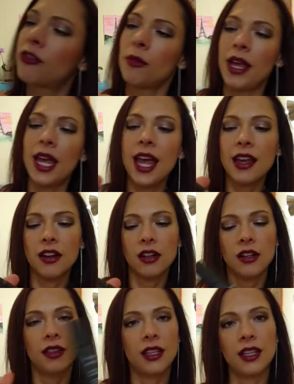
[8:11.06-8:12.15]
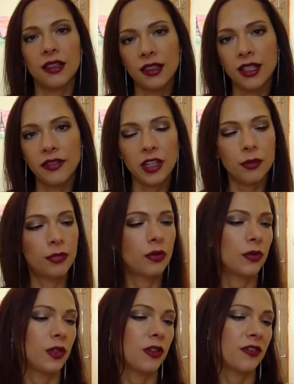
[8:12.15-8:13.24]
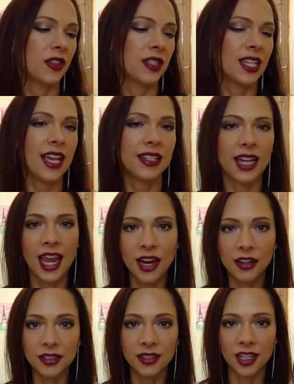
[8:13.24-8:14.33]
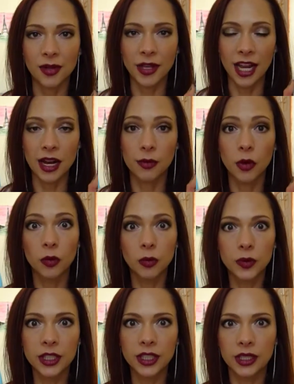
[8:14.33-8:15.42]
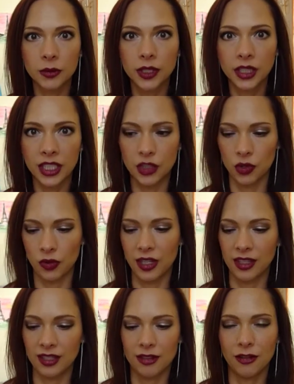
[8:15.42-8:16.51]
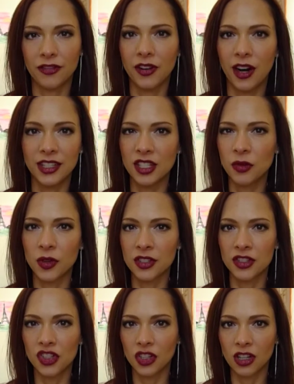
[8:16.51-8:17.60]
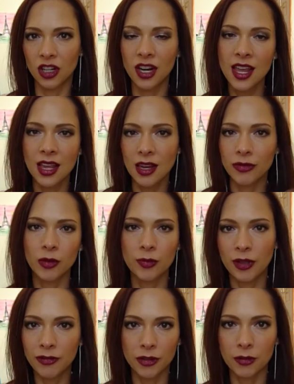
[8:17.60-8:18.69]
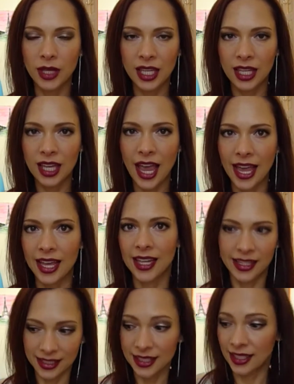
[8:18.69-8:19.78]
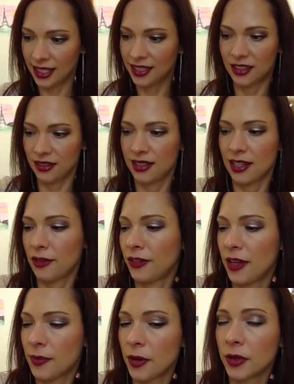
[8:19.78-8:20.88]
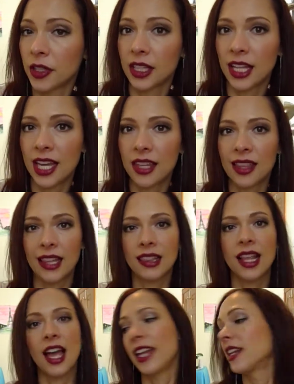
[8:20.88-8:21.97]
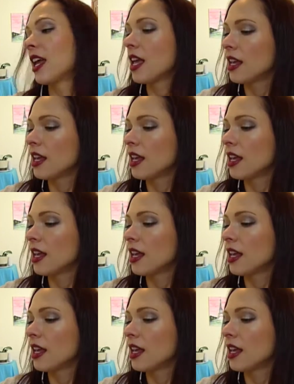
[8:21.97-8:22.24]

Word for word: for my hair the Living Proof Satin Hair Serum and I am really, really enjoying this so far. I just wasn't sure it would be for me, and it's good stuff. Um, I really like that line.